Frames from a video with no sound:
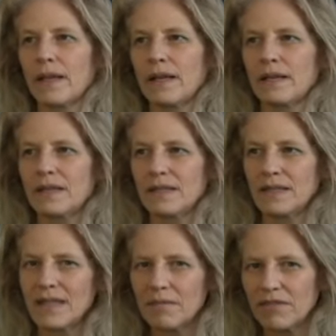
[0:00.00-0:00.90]
It's the
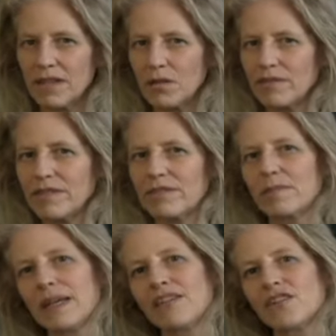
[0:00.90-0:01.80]
same flow of
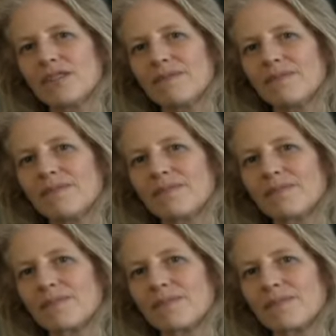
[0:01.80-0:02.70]
information.
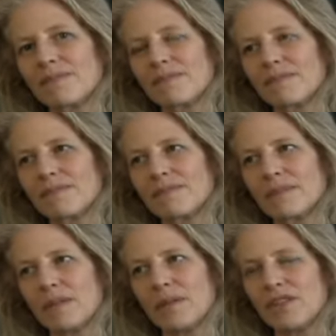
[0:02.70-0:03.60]

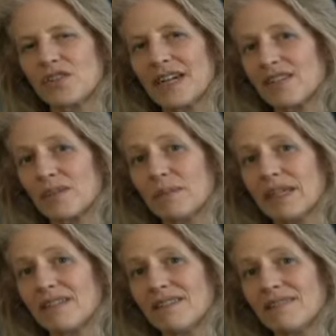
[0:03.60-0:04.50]
I mean, the tracks are
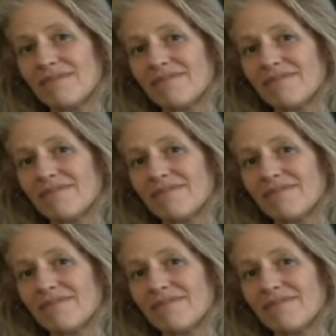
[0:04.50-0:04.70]
metal.